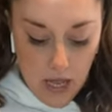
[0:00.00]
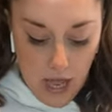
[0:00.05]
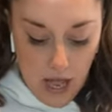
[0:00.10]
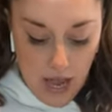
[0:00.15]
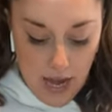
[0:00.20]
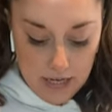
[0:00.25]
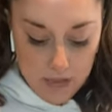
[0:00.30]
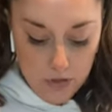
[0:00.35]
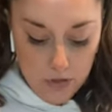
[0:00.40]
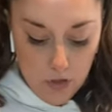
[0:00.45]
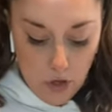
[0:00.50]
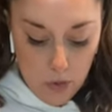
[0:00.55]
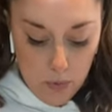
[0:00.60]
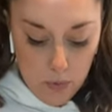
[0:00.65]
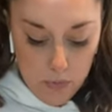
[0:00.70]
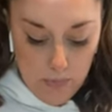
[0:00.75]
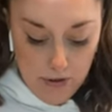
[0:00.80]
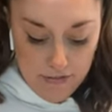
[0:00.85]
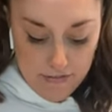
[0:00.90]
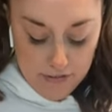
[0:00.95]
I start
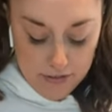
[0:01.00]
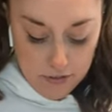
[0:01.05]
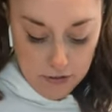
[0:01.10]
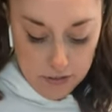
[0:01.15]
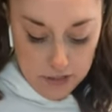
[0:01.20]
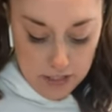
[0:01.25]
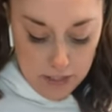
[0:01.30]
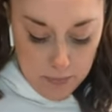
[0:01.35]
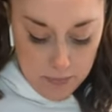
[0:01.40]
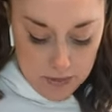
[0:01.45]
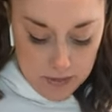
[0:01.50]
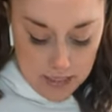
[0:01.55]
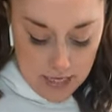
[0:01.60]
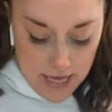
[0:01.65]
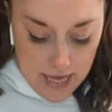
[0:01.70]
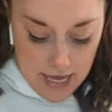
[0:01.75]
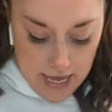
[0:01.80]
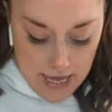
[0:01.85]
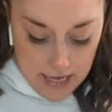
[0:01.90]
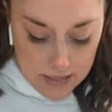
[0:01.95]
with my fingertips
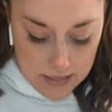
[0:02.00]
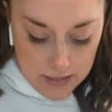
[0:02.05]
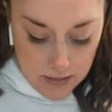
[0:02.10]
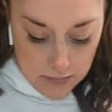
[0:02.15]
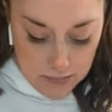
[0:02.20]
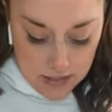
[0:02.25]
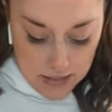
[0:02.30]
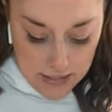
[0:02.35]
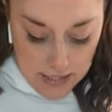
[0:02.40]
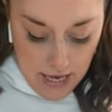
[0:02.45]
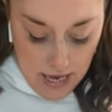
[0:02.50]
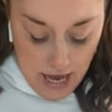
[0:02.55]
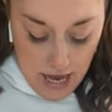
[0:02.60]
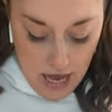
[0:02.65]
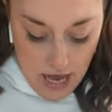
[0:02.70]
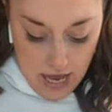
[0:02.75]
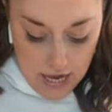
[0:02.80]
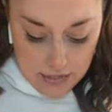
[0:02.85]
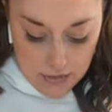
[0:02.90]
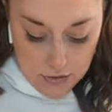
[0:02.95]
and something that
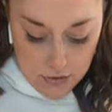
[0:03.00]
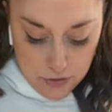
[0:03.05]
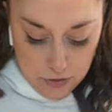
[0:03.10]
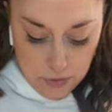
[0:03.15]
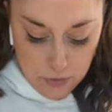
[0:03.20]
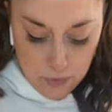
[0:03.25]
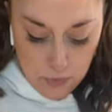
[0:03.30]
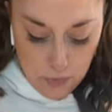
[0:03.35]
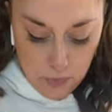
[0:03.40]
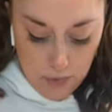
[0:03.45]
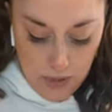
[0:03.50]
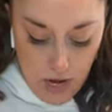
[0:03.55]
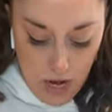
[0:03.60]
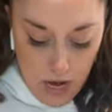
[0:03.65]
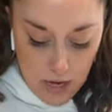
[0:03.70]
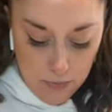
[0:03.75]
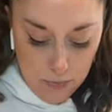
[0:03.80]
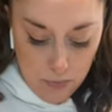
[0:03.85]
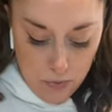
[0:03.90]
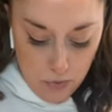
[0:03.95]
I do when
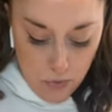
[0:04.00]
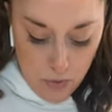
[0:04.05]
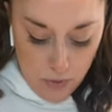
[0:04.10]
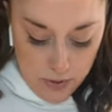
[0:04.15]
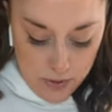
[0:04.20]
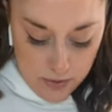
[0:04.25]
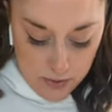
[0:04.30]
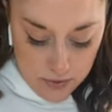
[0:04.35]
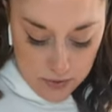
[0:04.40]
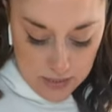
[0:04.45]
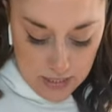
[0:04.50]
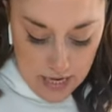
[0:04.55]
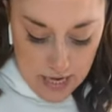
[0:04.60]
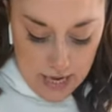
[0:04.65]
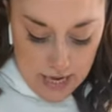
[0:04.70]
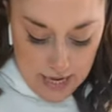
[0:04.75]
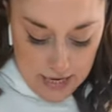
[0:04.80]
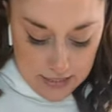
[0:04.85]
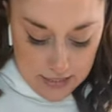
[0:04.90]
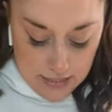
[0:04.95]
I roll coils
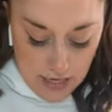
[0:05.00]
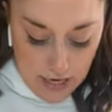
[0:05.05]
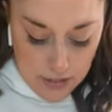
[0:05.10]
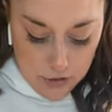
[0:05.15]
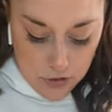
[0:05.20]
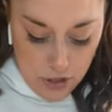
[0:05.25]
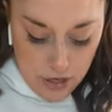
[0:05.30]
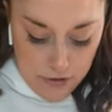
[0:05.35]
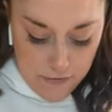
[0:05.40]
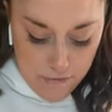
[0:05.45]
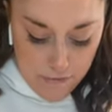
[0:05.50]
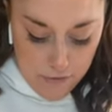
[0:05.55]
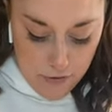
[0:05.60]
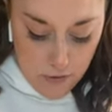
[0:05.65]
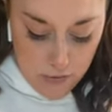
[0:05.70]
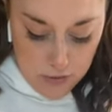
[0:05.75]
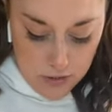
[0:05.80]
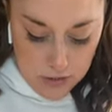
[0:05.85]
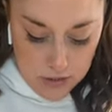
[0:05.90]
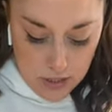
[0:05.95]
is I try and
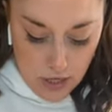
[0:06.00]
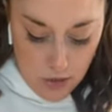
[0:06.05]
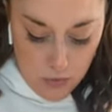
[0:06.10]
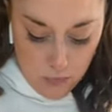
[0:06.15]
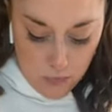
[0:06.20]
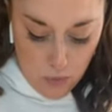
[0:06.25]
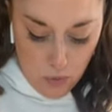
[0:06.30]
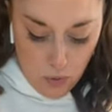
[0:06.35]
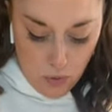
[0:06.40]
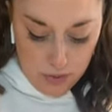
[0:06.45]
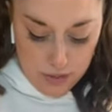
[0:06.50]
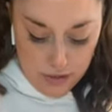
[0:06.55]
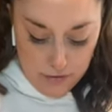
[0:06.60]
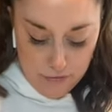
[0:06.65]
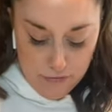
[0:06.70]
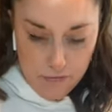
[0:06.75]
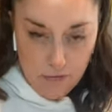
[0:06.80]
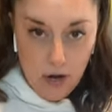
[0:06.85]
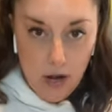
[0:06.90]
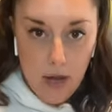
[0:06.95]
focus on rolling
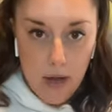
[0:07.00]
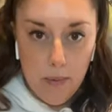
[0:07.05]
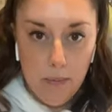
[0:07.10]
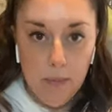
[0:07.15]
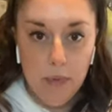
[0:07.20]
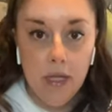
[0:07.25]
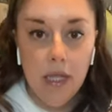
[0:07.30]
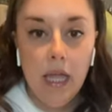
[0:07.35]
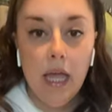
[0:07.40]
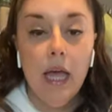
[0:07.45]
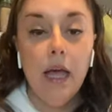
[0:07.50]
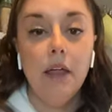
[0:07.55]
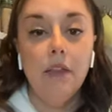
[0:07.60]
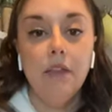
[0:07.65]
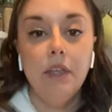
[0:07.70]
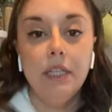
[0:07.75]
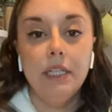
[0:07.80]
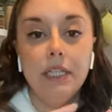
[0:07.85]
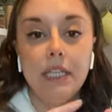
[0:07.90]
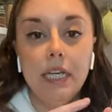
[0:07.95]
from
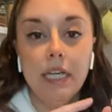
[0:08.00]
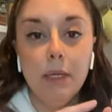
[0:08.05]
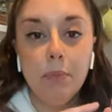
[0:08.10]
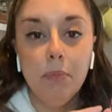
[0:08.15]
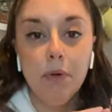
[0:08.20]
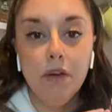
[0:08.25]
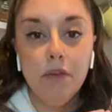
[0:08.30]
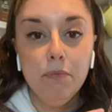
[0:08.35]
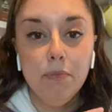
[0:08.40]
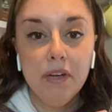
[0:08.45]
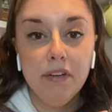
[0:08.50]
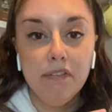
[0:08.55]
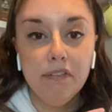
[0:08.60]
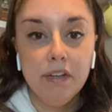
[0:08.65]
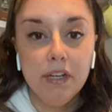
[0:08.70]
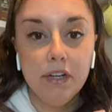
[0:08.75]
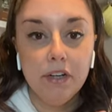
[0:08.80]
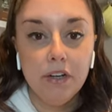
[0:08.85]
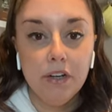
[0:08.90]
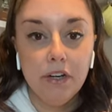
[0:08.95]
the tip of my
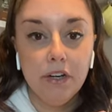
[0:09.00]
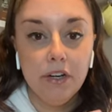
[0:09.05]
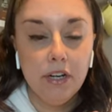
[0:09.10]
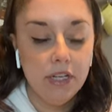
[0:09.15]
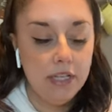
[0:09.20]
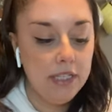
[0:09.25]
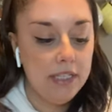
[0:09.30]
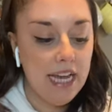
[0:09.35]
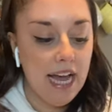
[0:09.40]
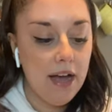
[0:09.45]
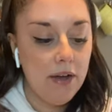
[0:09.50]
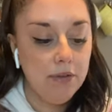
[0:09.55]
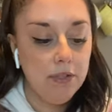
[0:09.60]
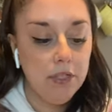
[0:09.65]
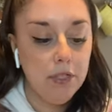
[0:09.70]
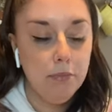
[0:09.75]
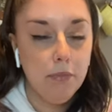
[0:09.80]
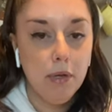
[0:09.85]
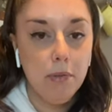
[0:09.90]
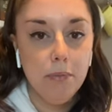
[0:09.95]
finger down
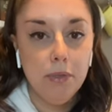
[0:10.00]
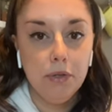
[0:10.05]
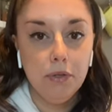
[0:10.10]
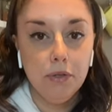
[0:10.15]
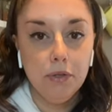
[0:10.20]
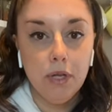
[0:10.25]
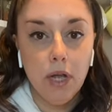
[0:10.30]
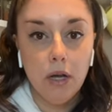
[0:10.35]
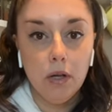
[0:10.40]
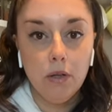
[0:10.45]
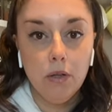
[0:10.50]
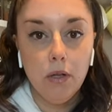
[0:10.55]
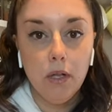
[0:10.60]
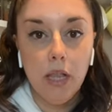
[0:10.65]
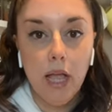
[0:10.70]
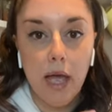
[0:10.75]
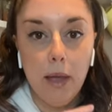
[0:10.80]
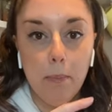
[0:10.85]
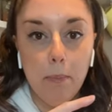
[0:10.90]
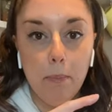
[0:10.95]
to my middle
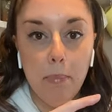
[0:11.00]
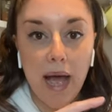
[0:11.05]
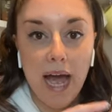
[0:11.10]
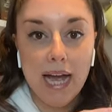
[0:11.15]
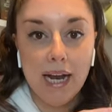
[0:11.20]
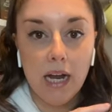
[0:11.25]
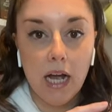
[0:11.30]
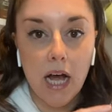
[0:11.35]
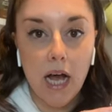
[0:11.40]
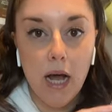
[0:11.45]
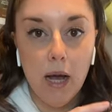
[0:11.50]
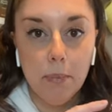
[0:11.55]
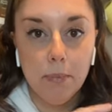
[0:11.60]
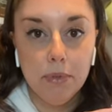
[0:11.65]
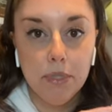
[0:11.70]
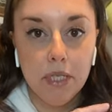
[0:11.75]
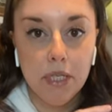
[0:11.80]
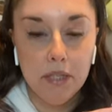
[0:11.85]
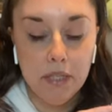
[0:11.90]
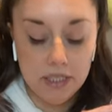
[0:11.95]
knuckle and back
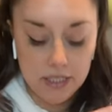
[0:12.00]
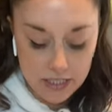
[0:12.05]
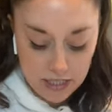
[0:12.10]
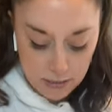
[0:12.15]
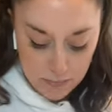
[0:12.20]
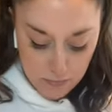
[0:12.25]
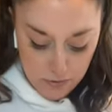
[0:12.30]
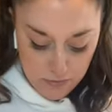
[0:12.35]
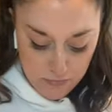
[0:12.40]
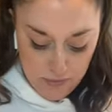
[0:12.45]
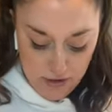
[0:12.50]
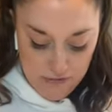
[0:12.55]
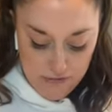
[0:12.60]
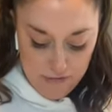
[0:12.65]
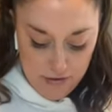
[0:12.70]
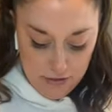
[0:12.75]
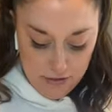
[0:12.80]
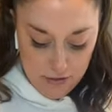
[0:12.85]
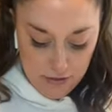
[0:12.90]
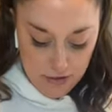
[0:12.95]
up to the tip of my
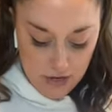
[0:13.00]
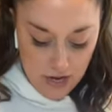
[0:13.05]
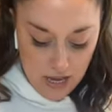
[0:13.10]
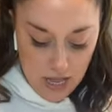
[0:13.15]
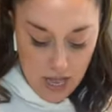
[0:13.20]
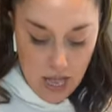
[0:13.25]
finger.